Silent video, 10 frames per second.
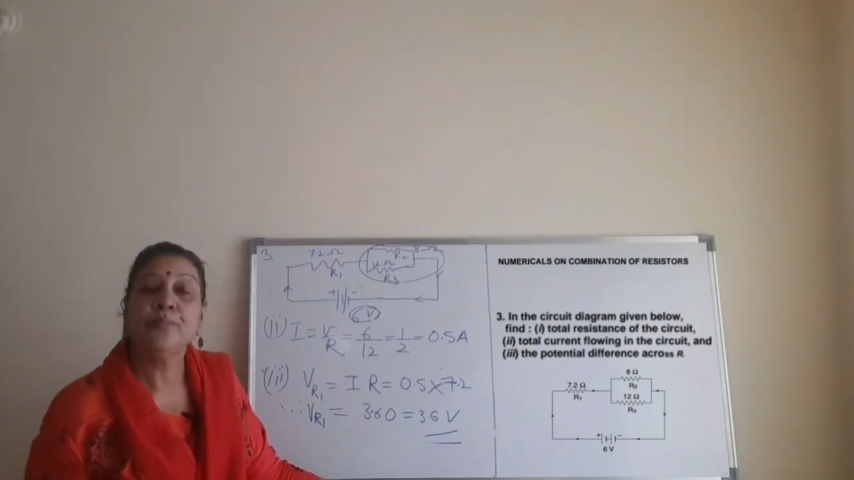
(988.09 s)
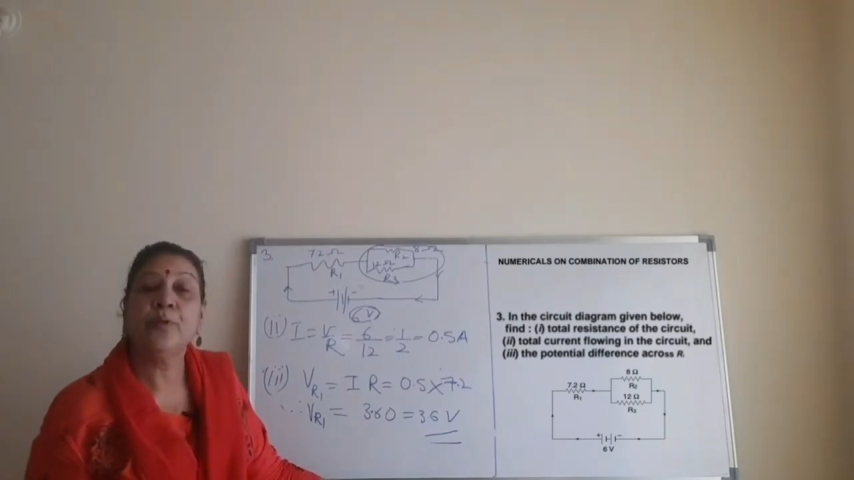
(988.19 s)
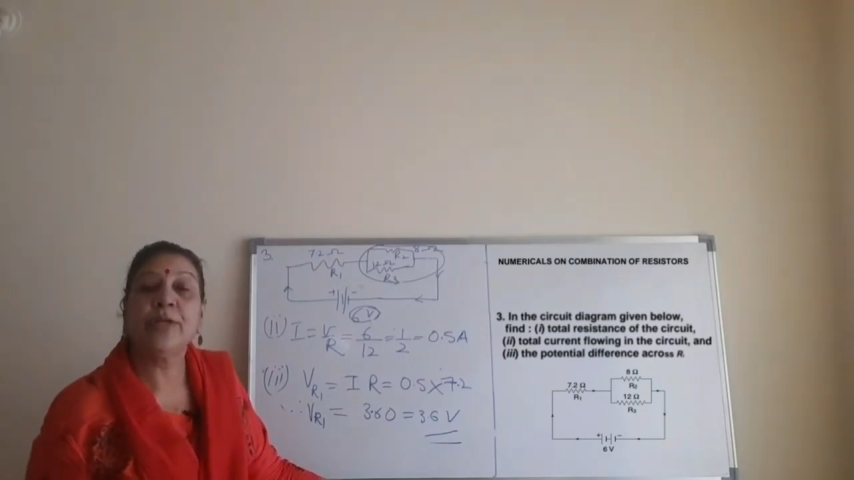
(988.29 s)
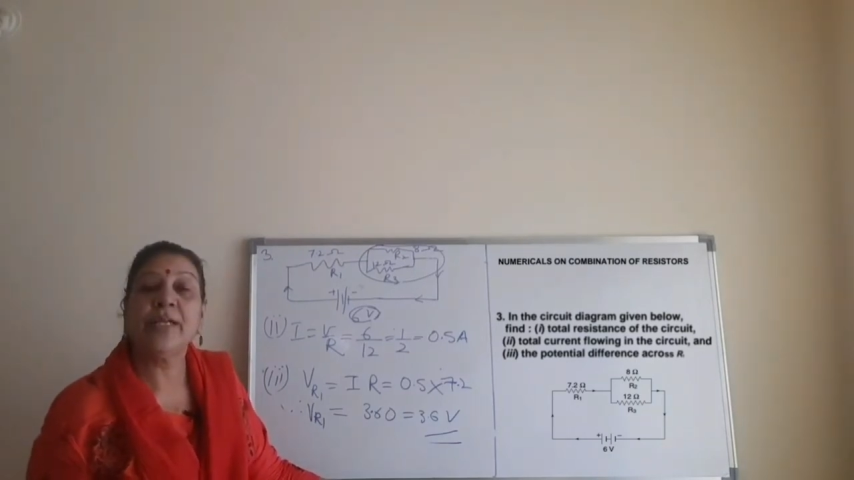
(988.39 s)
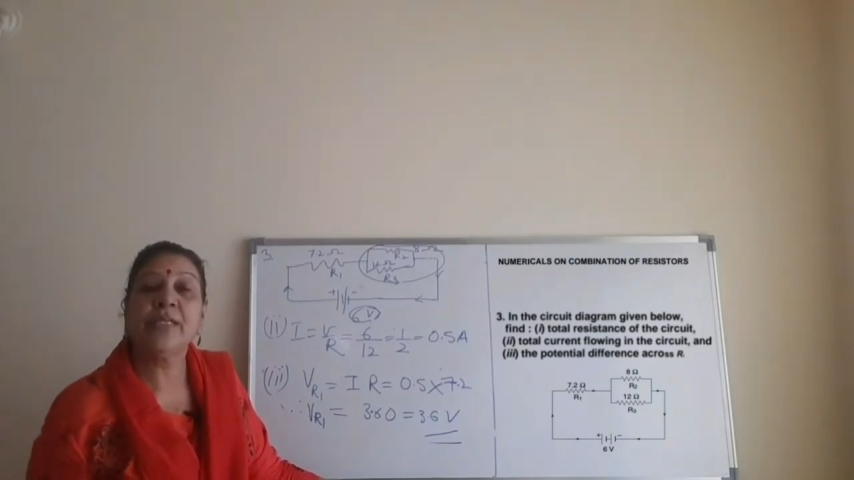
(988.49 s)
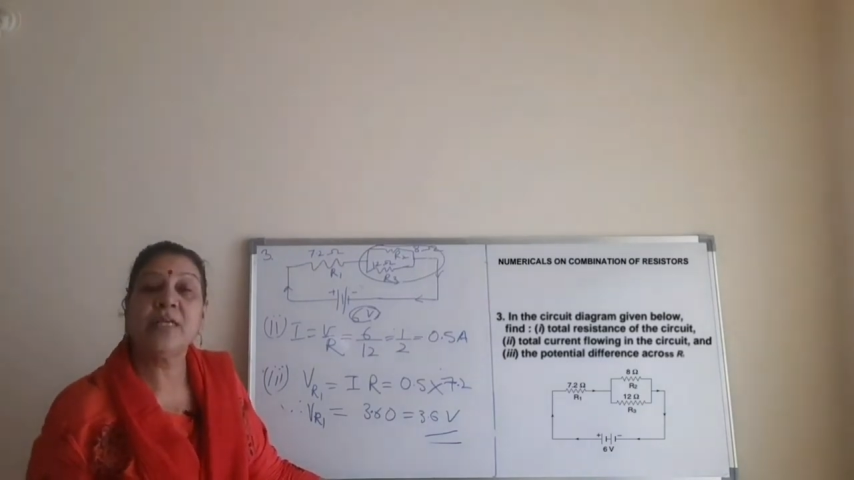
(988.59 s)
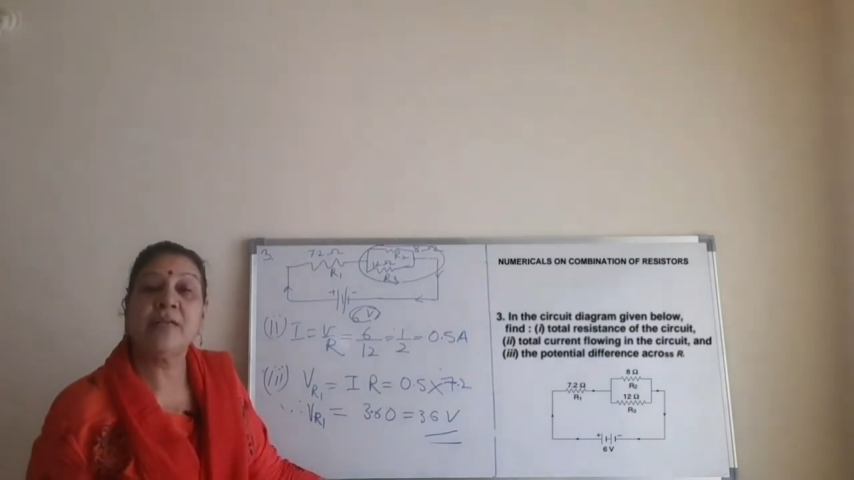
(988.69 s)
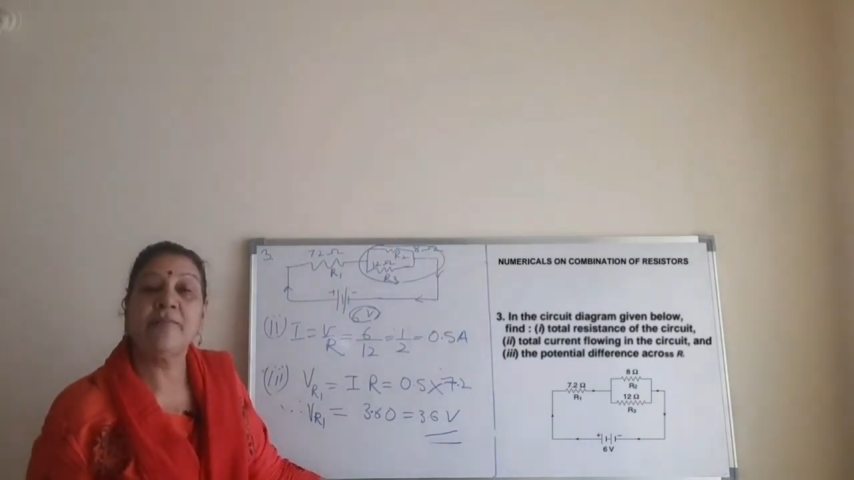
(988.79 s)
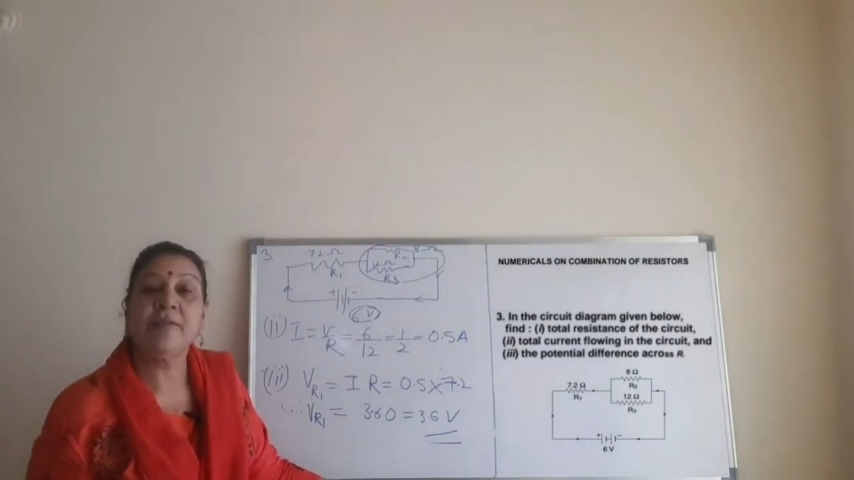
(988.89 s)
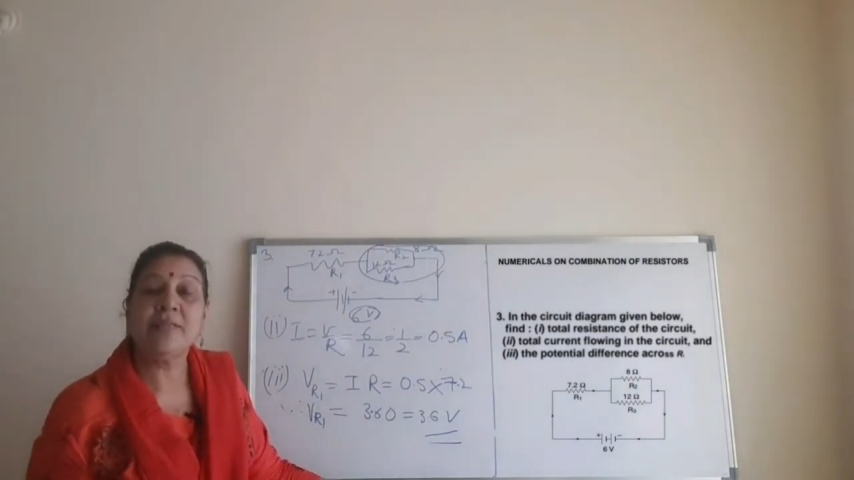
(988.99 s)
potential
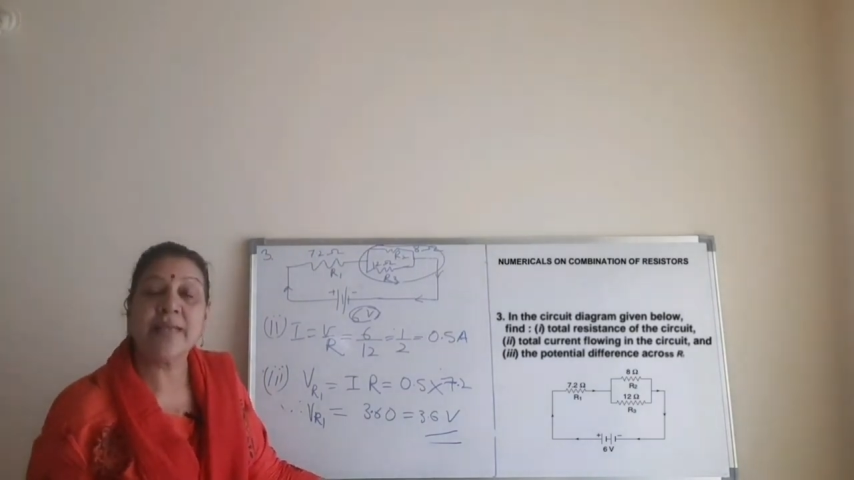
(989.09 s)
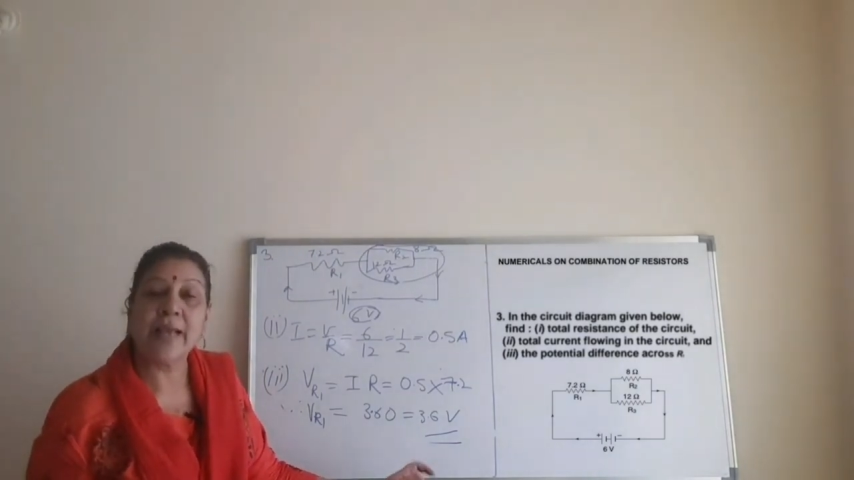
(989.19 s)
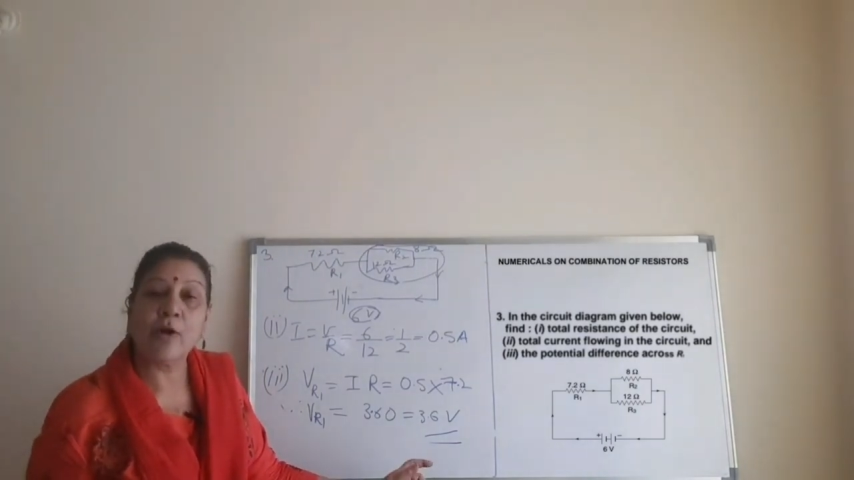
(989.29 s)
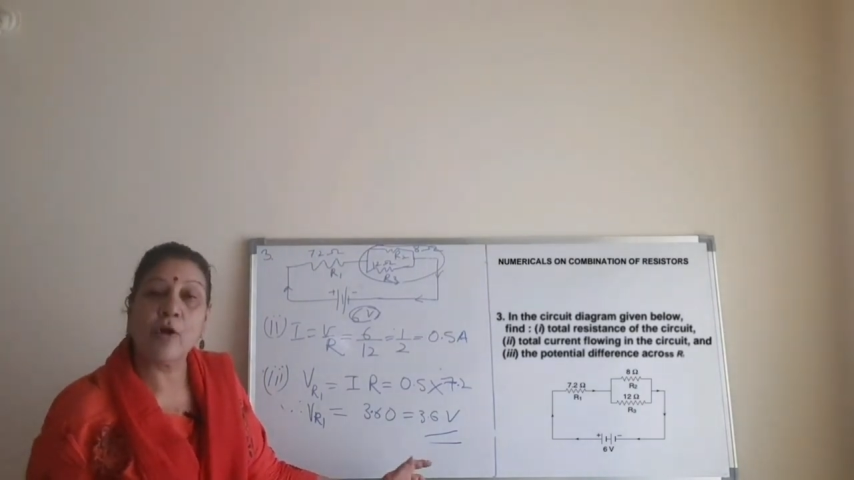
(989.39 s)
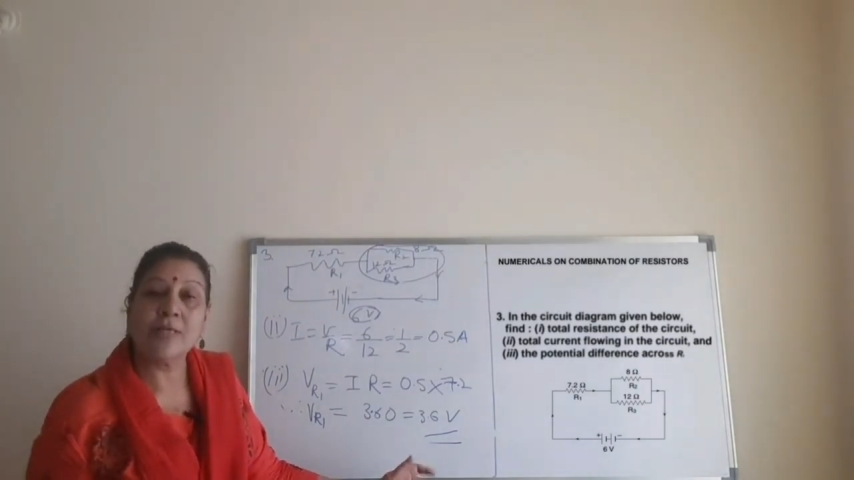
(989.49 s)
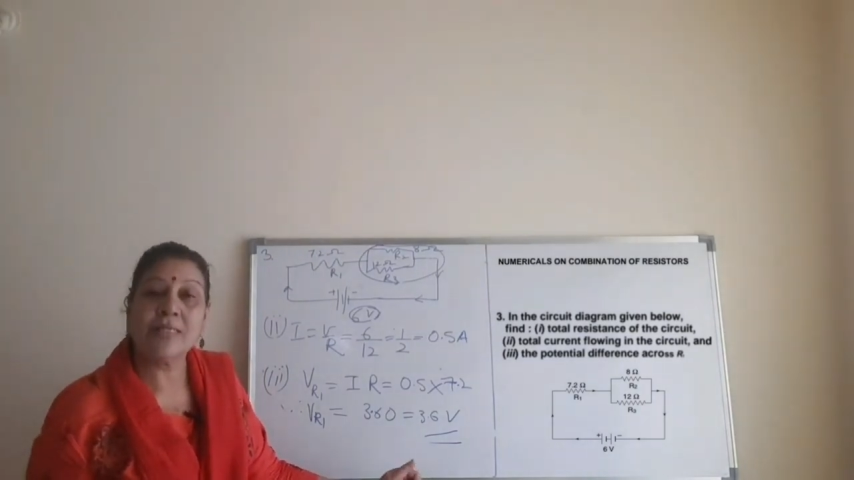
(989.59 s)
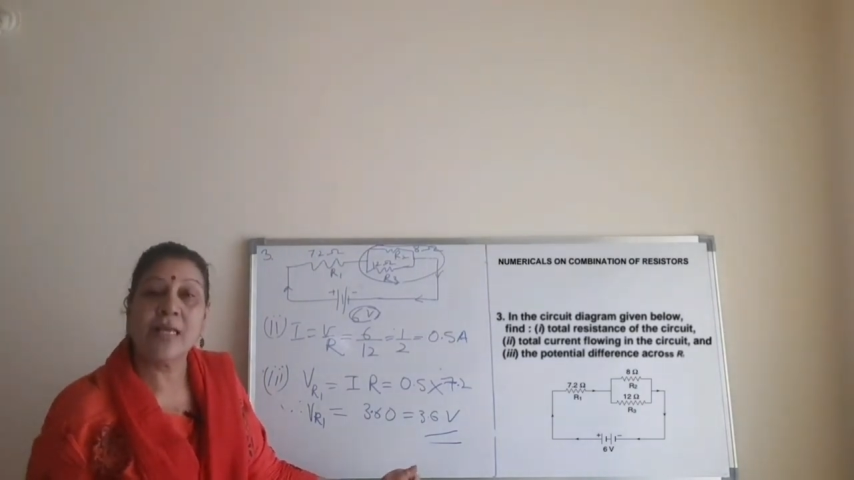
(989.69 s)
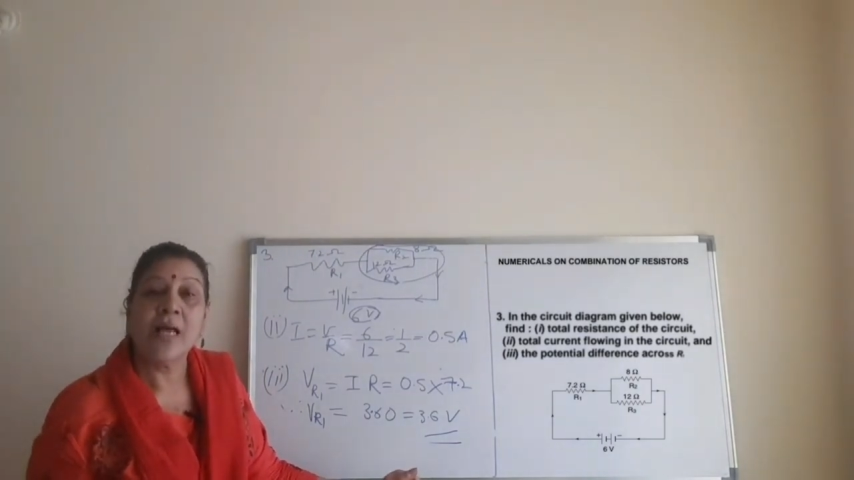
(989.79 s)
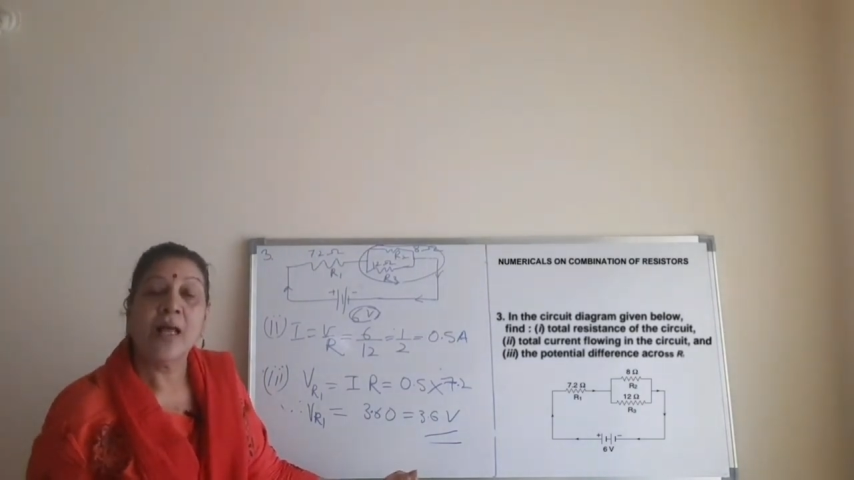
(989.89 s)
difference across